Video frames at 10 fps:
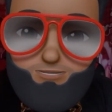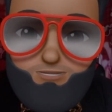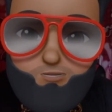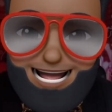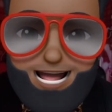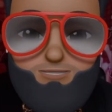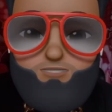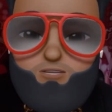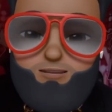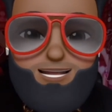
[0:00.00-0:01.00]
When I was
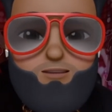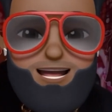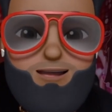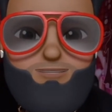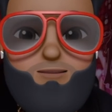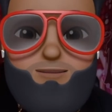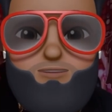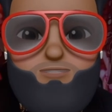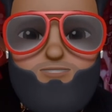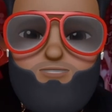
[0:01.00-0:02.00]
growing, nigga, when I was in
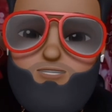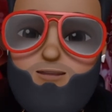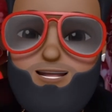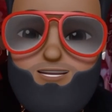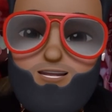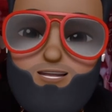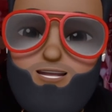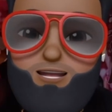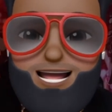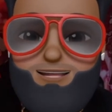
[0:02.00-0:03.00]
middle school, you know what I said?
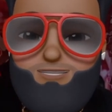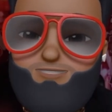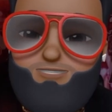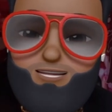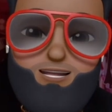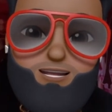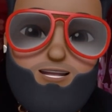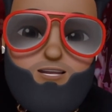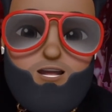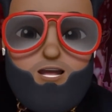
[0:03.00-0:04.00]
I said, forget
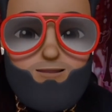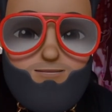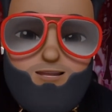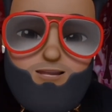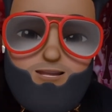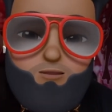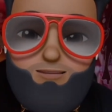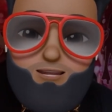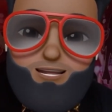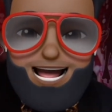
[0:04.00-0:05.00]
these American
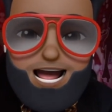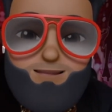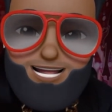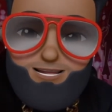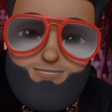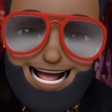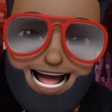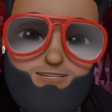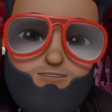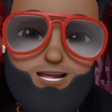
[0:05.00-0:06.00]
women. I'm gonna get me an
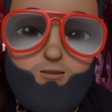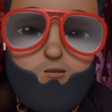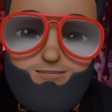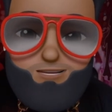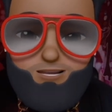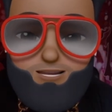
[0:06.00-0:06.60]
African woman.